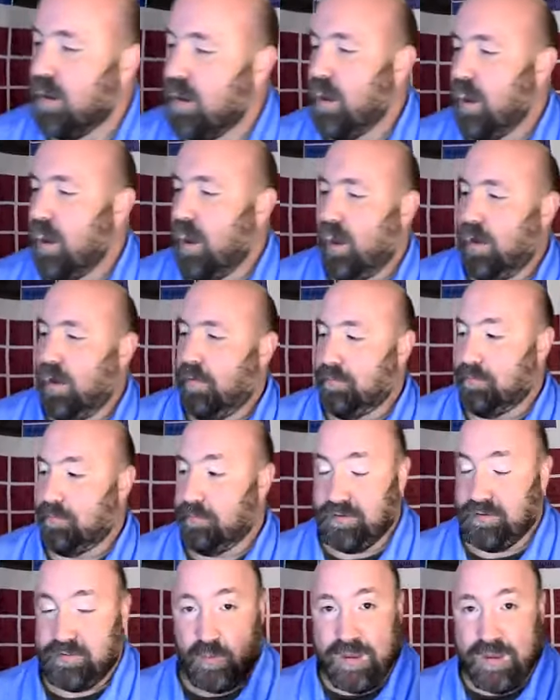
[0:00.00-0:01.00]

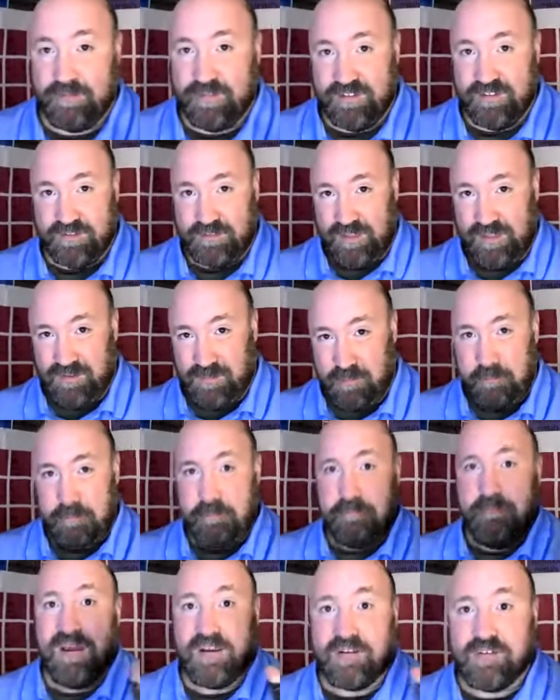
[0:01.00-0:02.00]
But so we have this
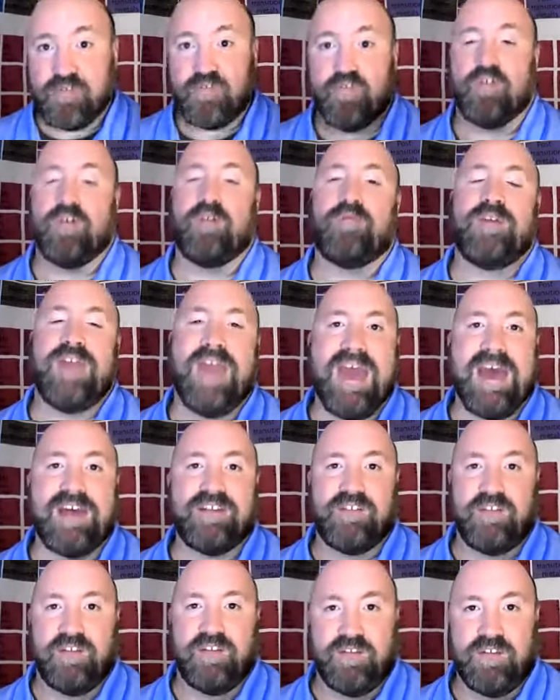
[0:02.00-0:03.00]
mixture of
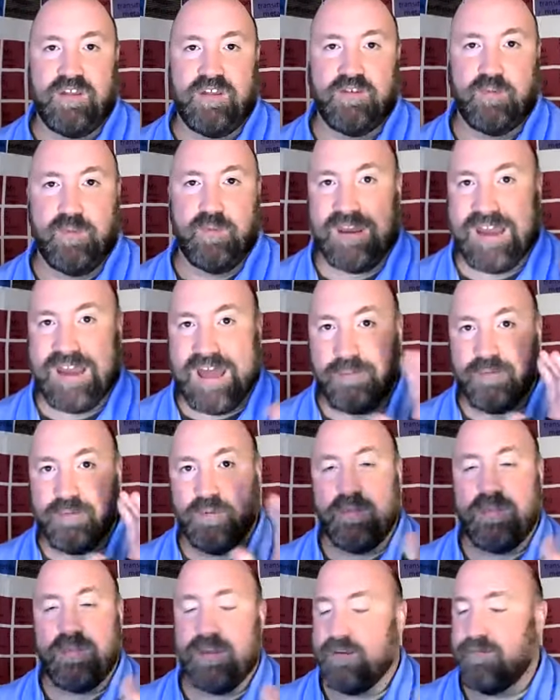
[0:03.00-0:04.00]
gases. And so we can
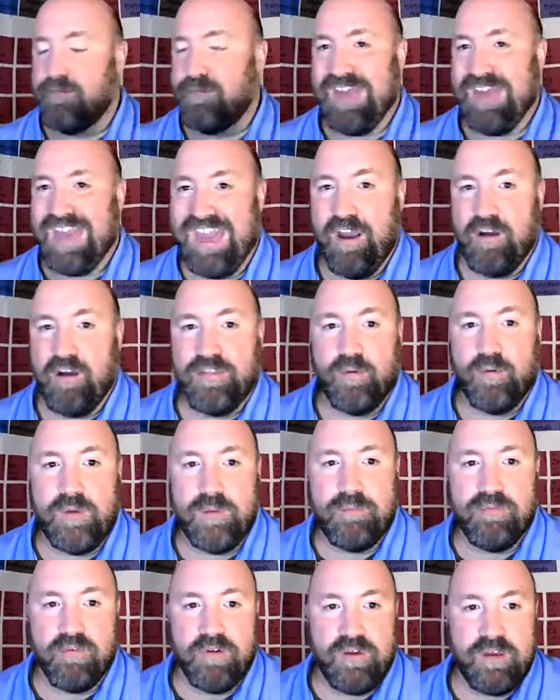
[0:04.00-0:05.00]
absolutely think of the air that we
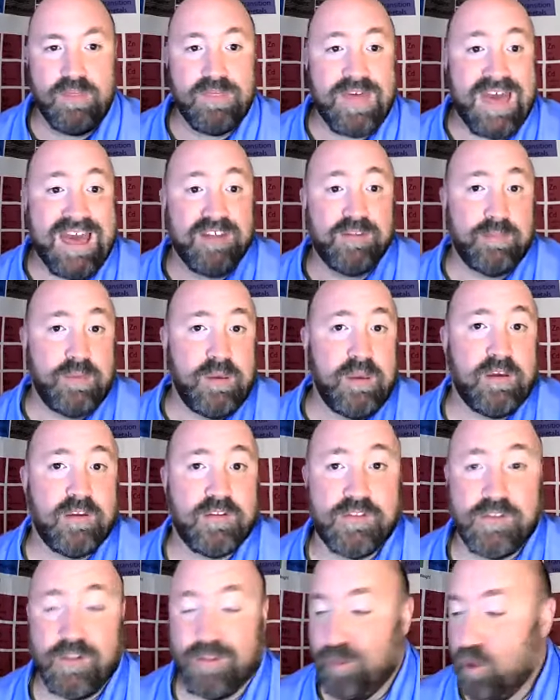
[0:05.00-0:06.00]
breathe as being a
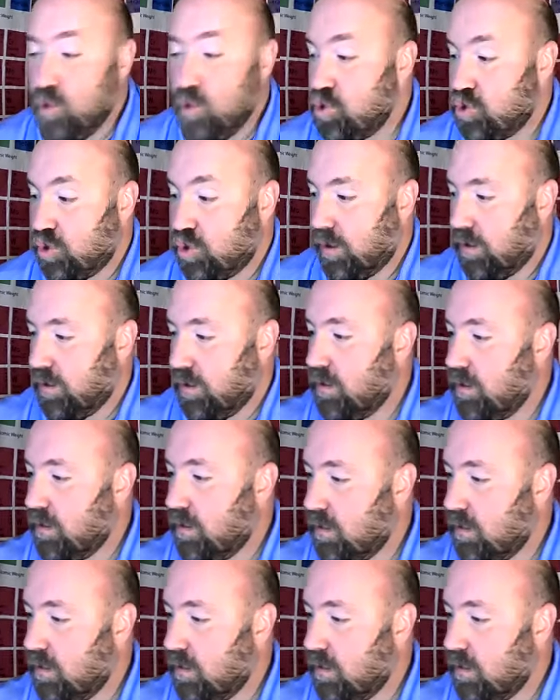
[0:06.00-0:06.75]
solution